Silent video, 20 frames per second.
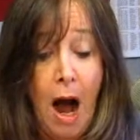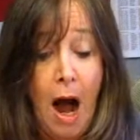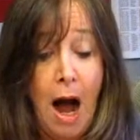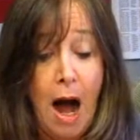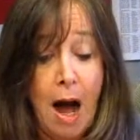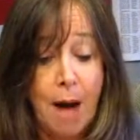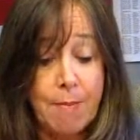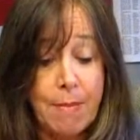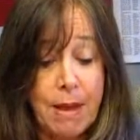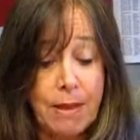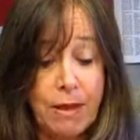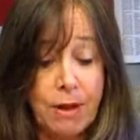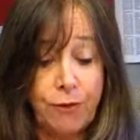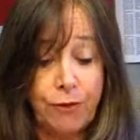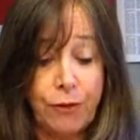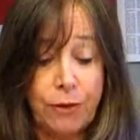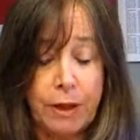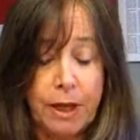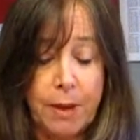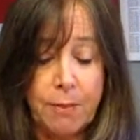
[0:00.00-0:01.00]
Um, and then
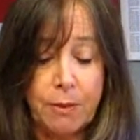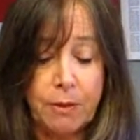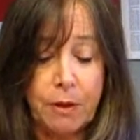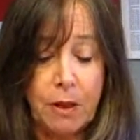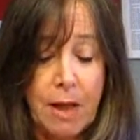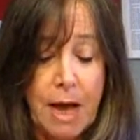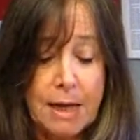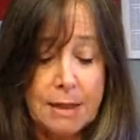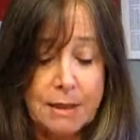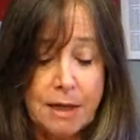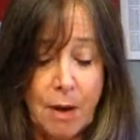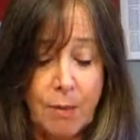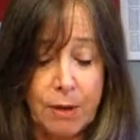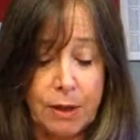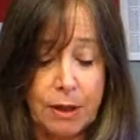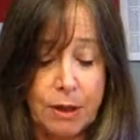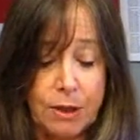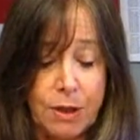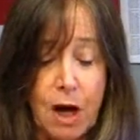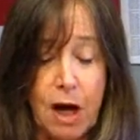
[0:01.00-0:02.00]
for Libra, the last sign we're
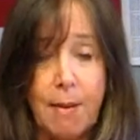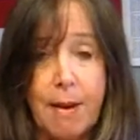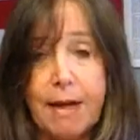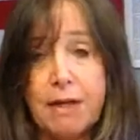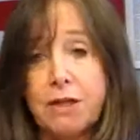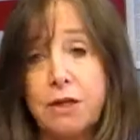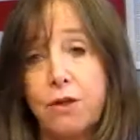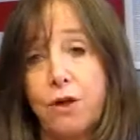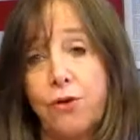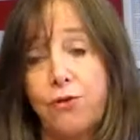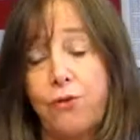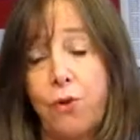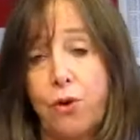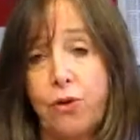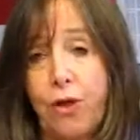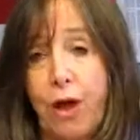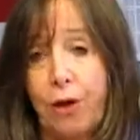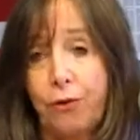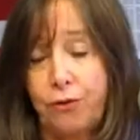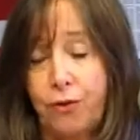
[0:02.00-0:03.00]
going to talk about is in their
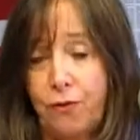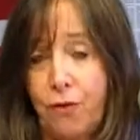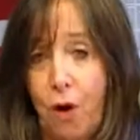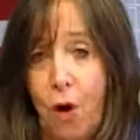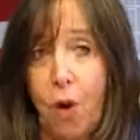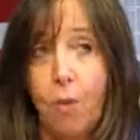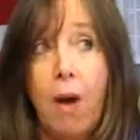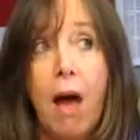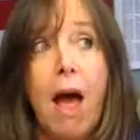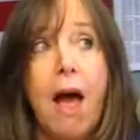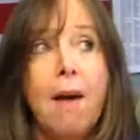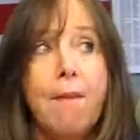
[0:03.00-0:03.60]
fourth house of home.